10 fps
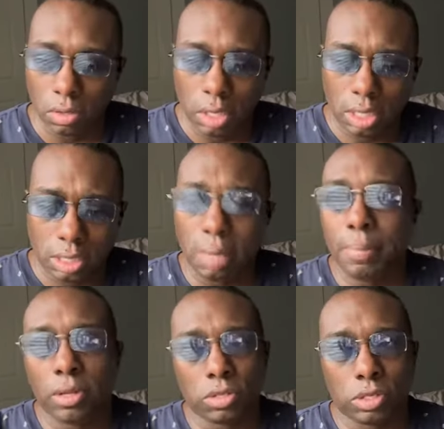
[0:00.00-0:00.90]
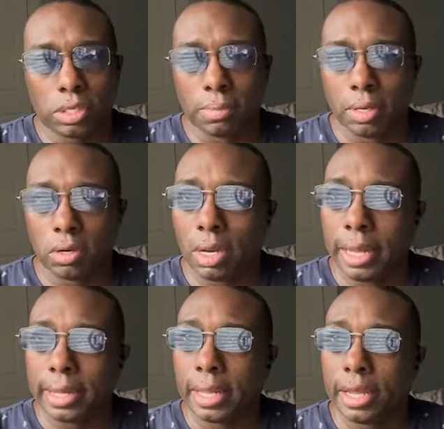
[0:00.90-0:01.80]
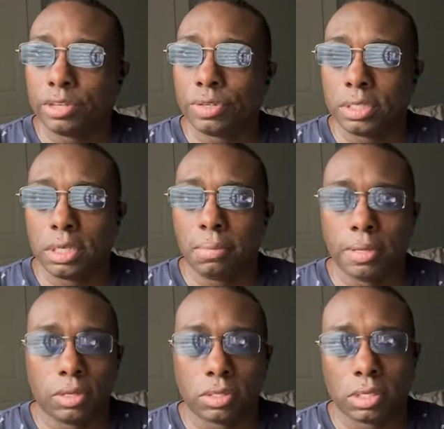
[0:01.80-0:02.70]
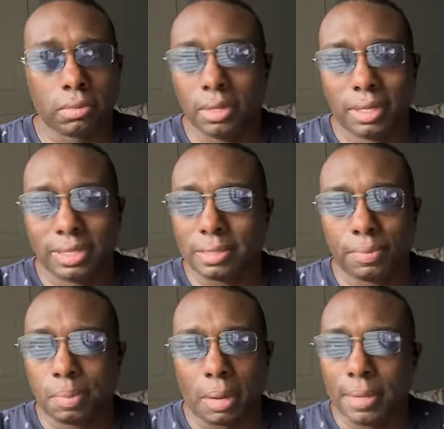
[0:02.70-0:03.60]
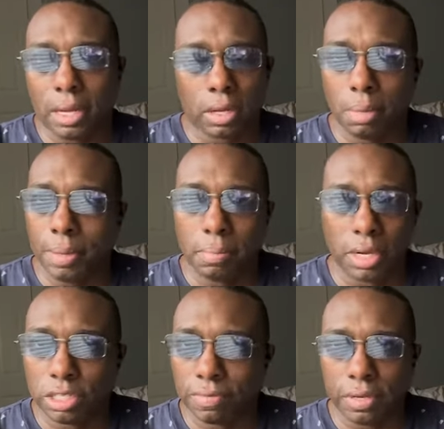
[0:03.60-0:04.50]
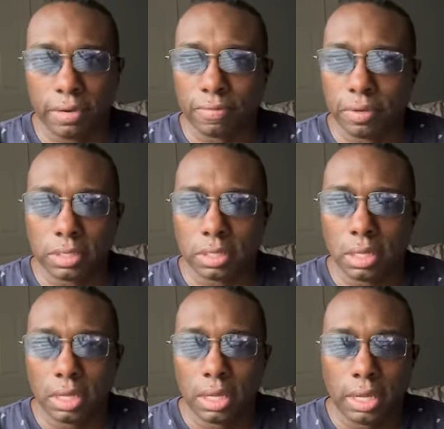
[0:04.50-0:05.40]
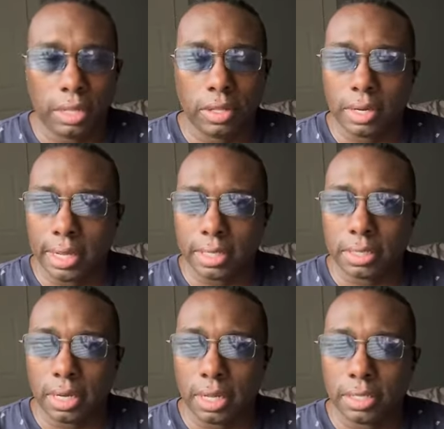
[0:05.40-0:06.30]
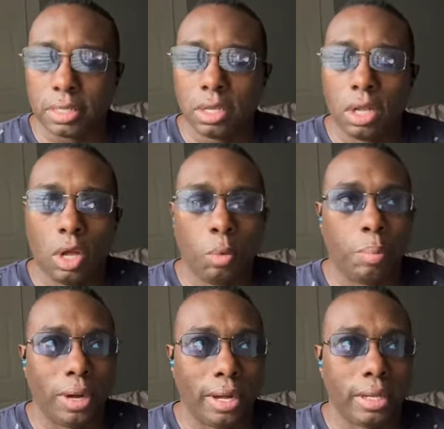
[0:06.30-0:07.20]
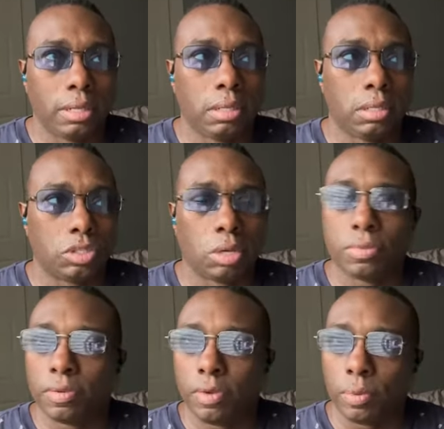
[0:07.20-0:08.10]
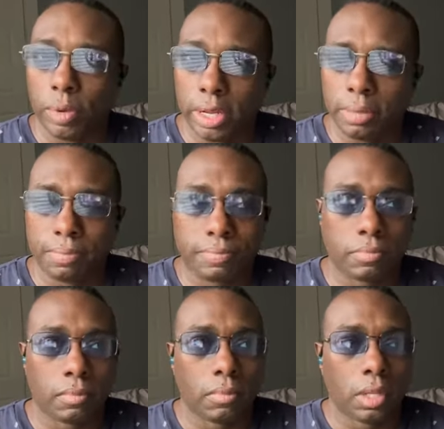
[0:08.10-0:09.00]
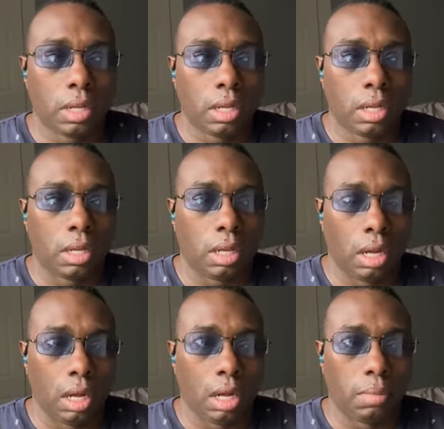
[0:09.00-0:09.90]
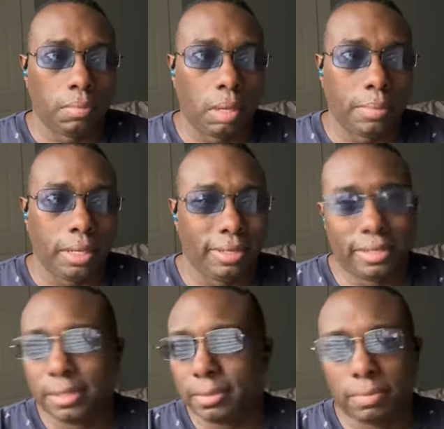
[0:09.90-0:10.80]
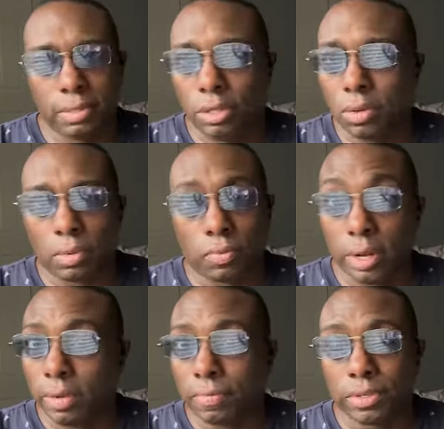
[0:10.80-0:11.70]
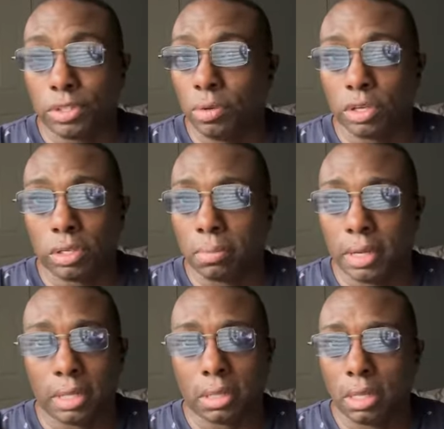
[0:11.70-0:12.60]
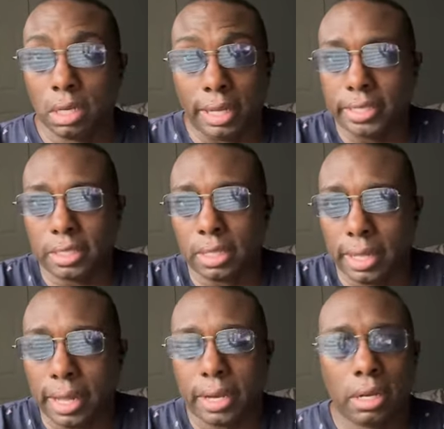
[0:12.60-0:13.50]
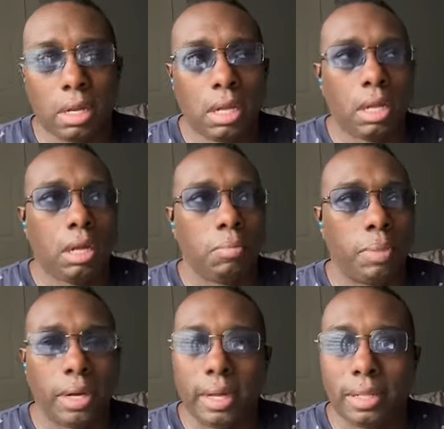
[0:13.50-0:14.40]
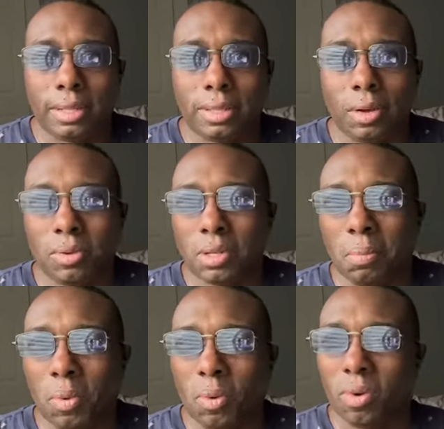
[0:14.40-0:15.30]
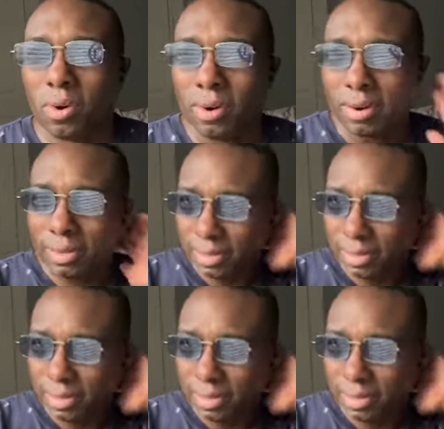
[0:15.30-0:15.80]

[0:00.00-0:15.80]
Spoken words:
some bills are similar, like electricity bills are probably not going to be much of a difference in the United States. But in terms of your rent, you can rent for $200 a month, less than that. But those are more,